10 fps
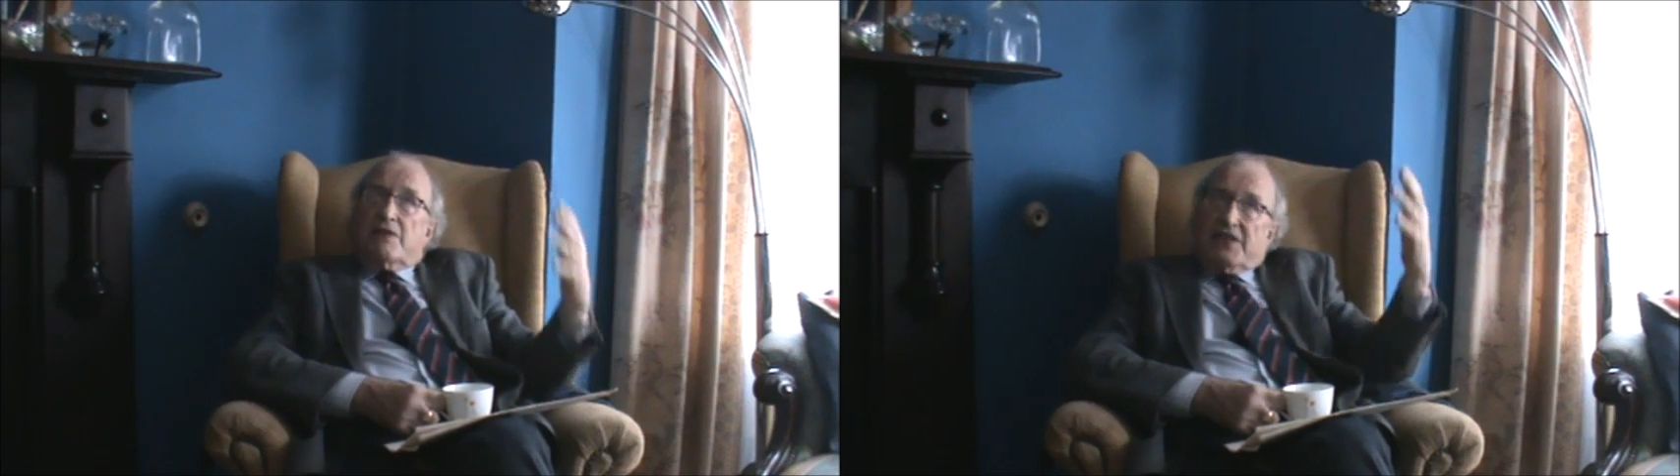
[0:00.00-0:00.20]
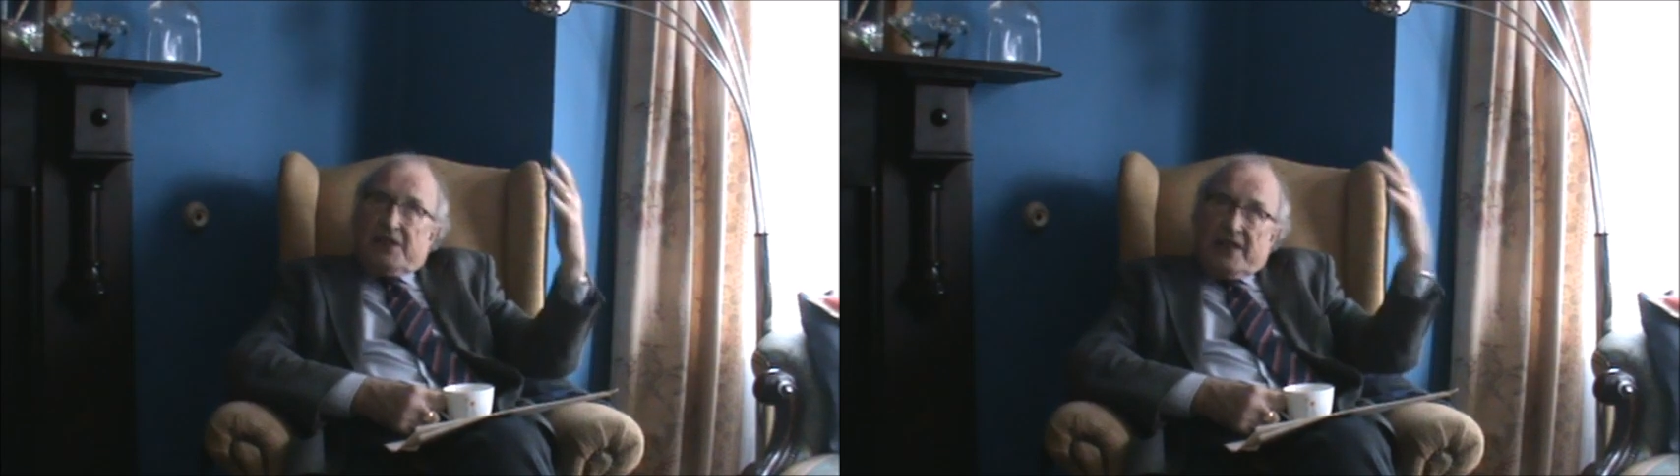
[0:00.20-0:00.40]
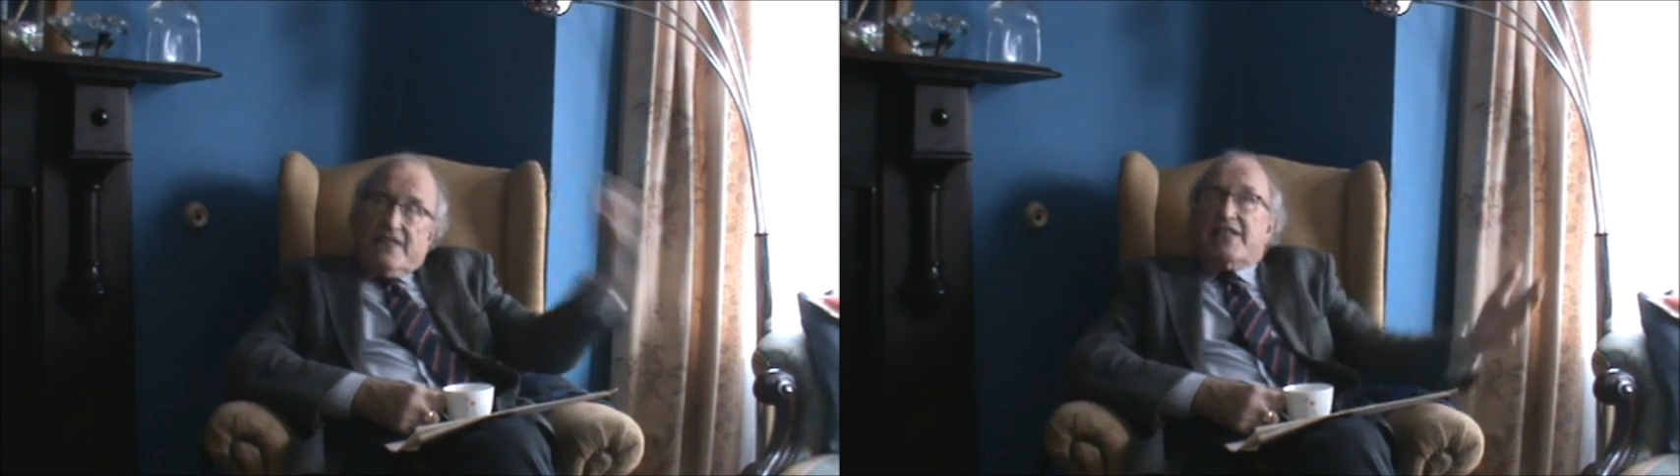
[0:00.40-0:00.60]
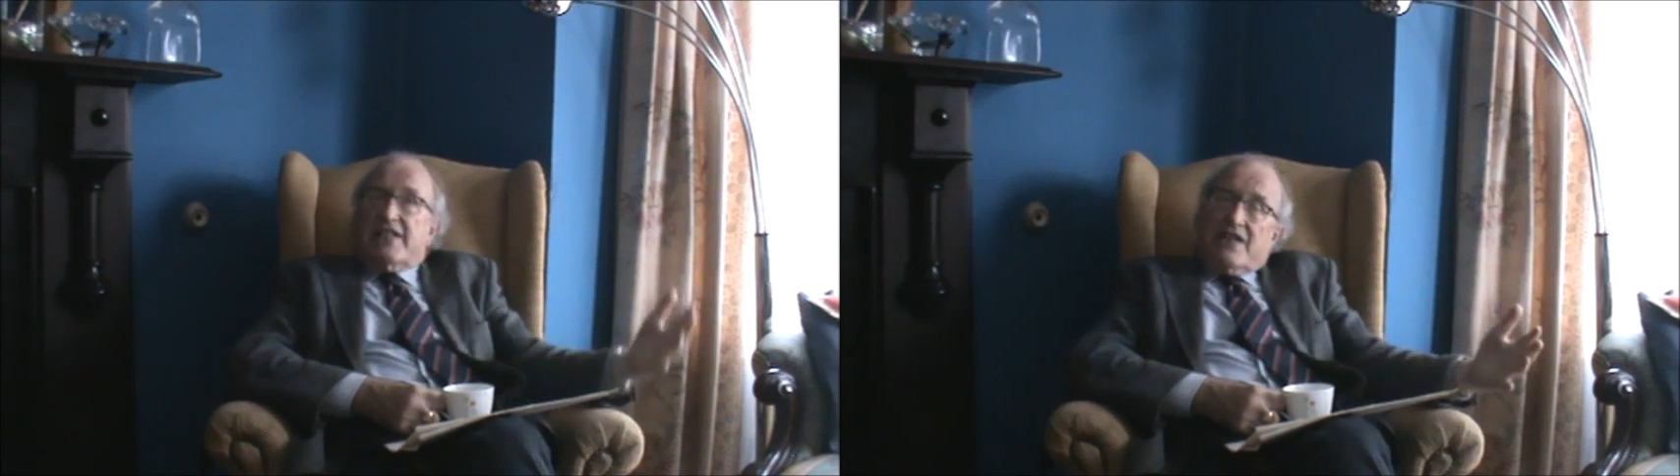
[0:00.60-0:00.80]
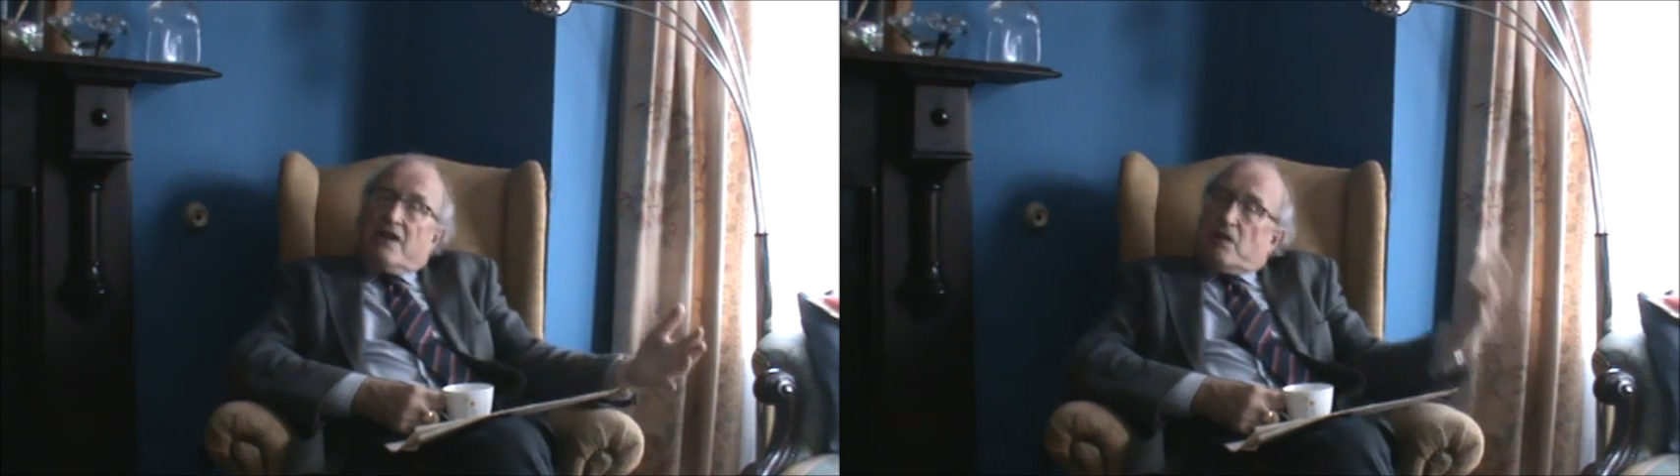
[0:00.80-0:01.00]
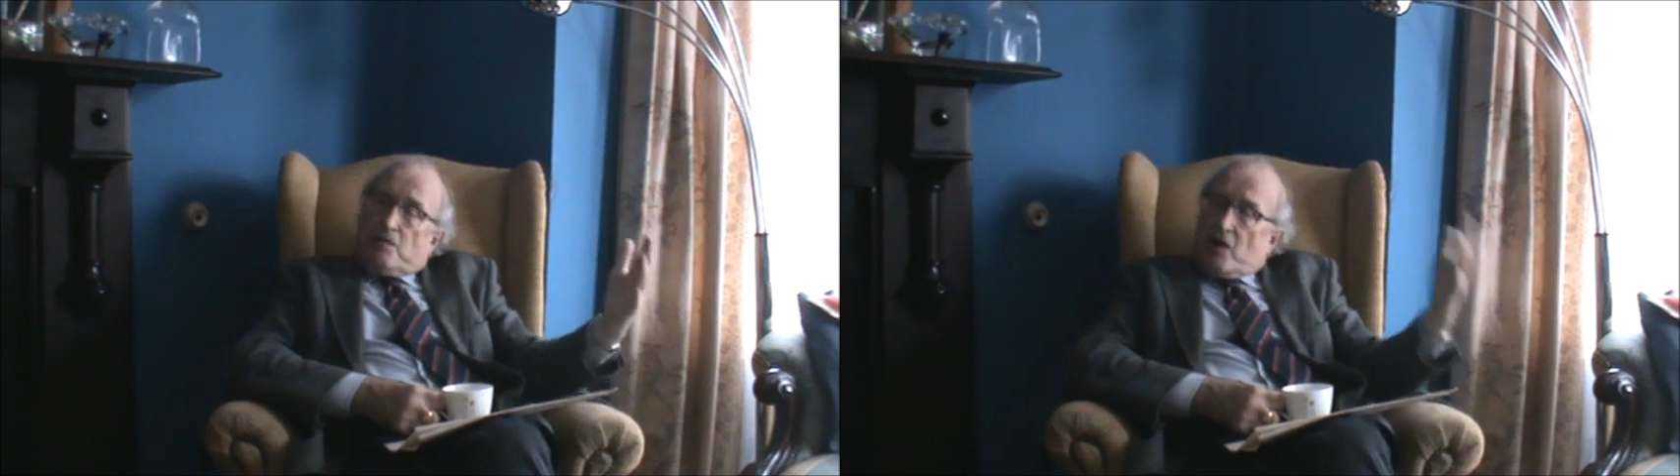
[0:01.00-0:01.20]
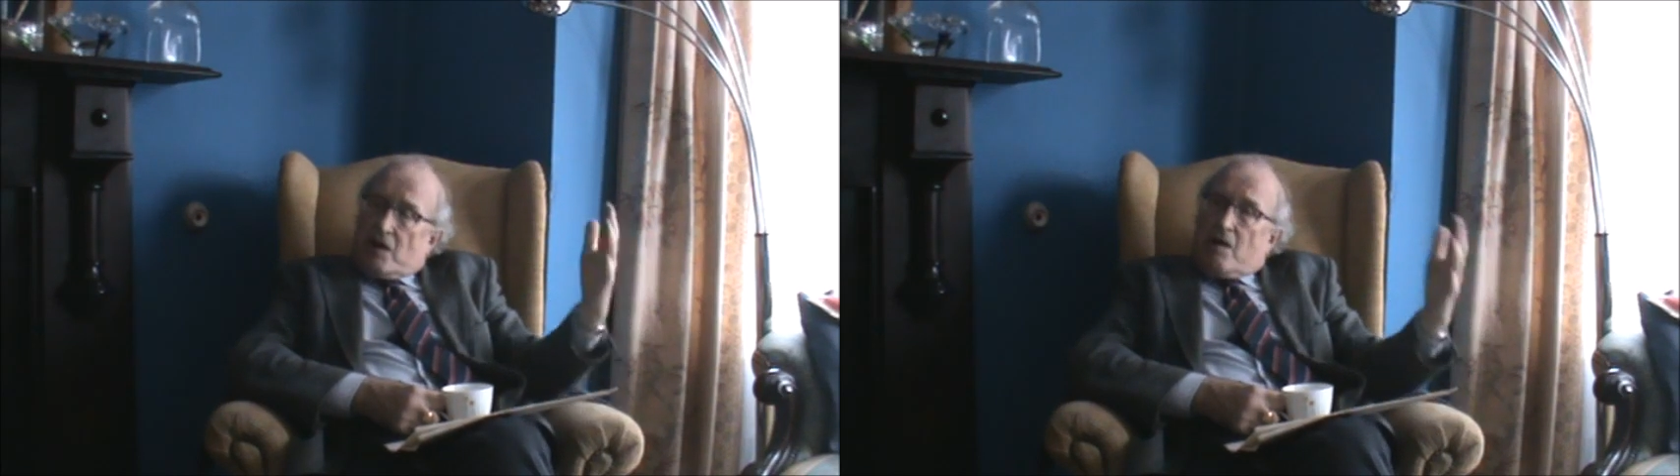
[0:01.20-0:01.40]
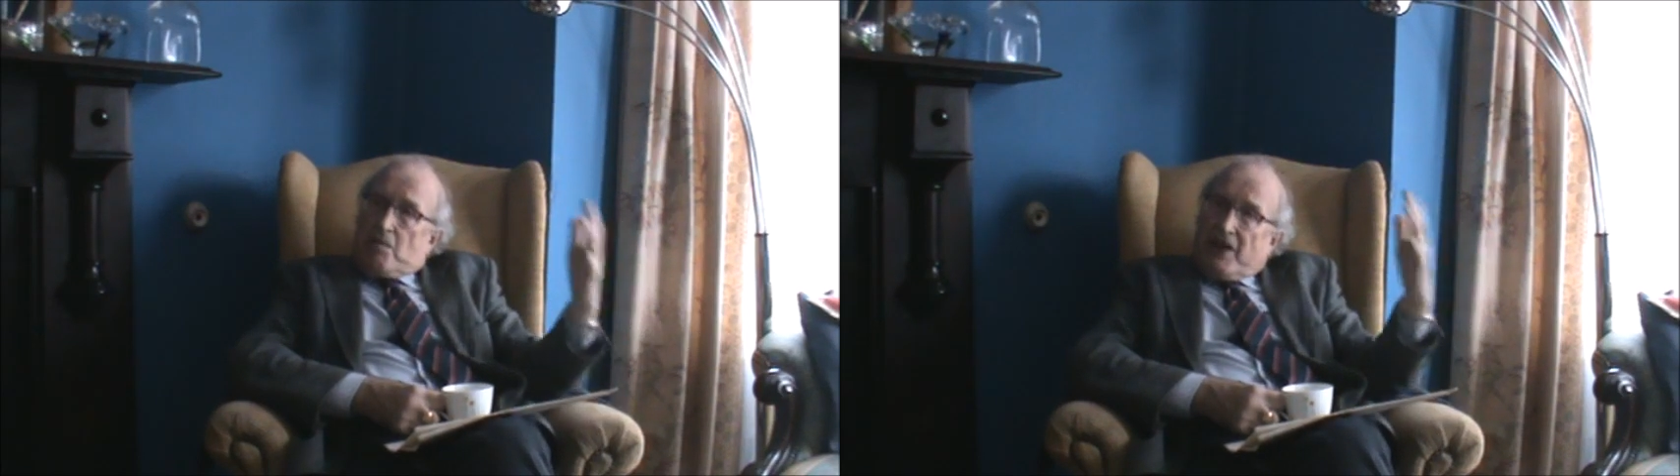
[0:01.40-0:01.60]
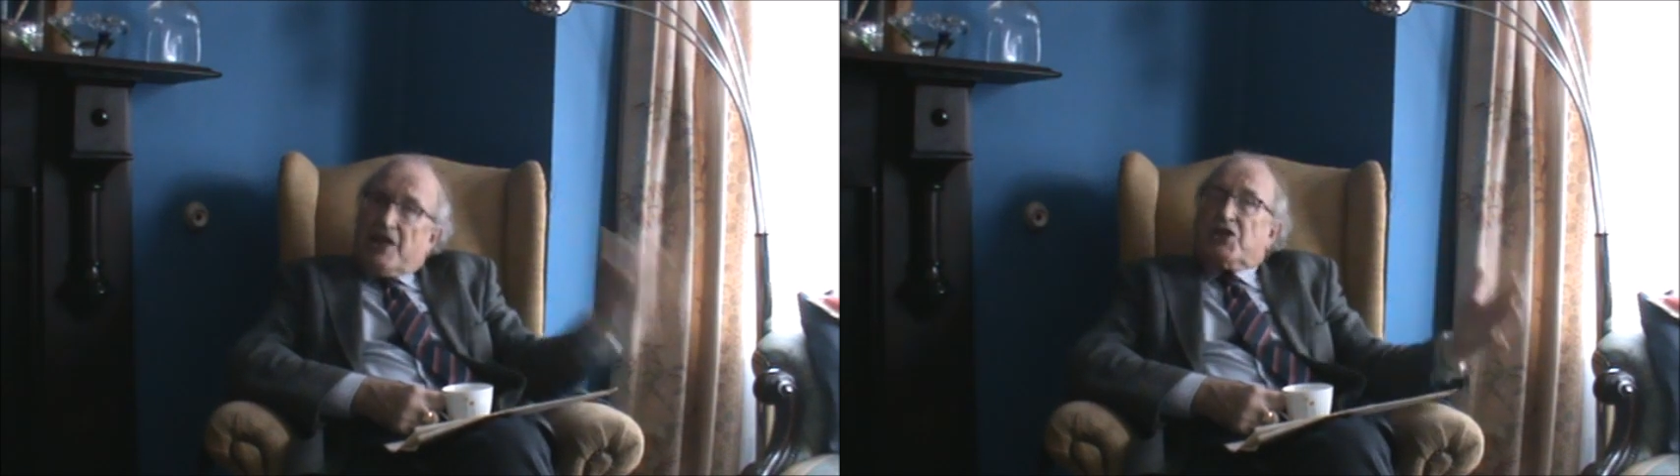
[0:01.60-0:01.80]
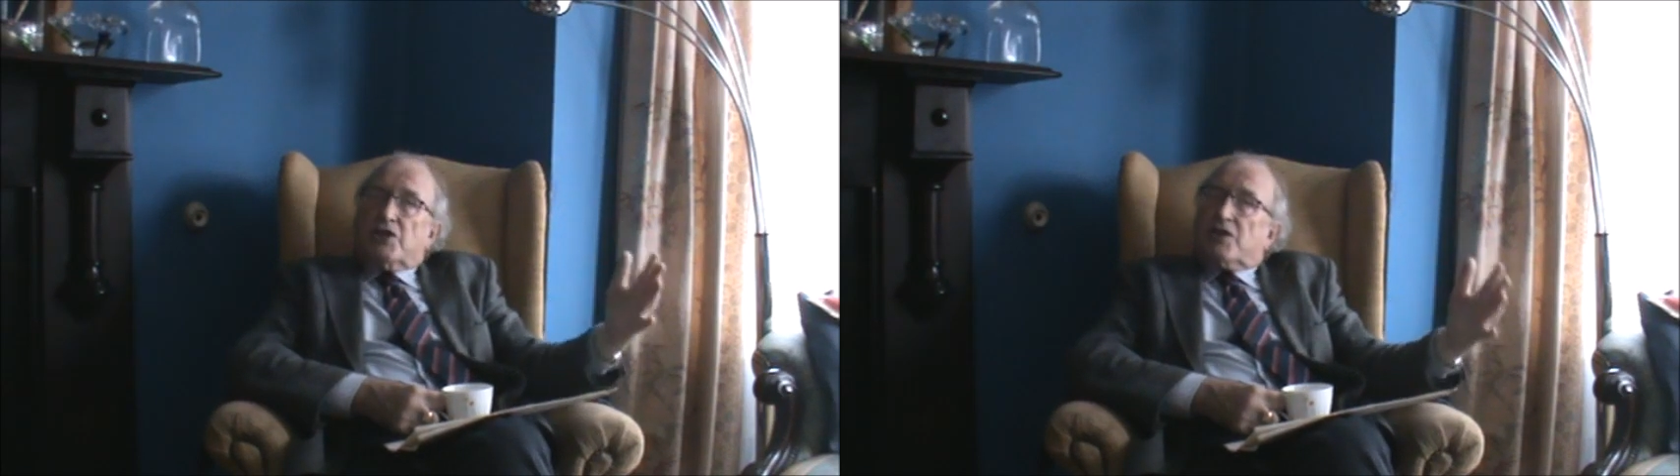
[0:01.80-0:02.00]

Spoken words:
the EEC is now going to be a big issue.